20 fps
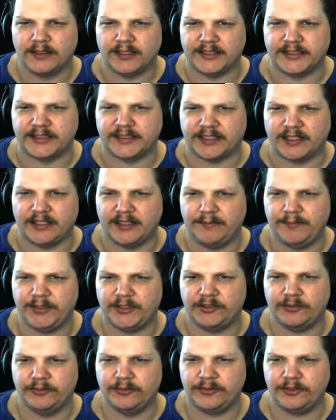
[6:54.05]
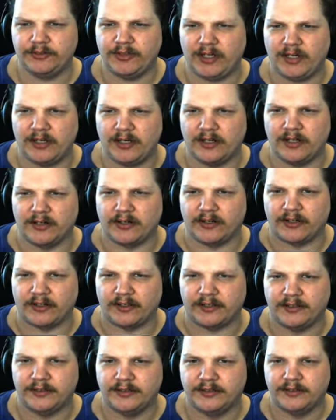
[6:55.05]
Less time due to
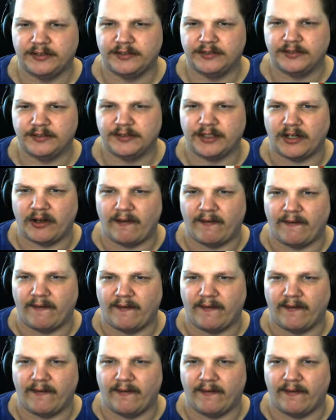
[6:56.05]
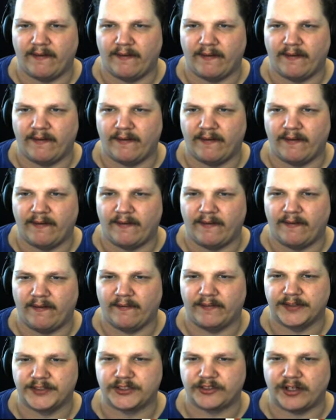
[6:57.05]
hunger.
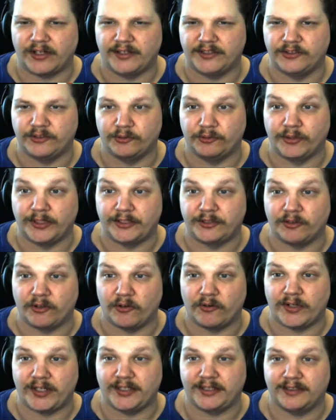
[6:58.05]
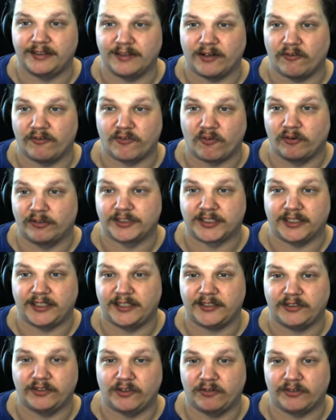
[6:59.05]
Uh, so I do need to go eat. Of course, I
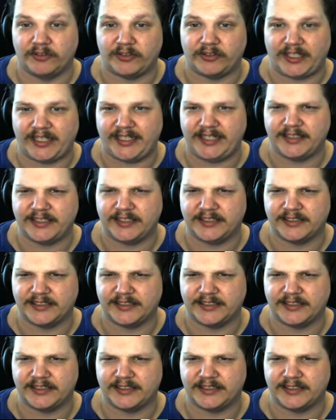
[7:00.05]
need to go to eat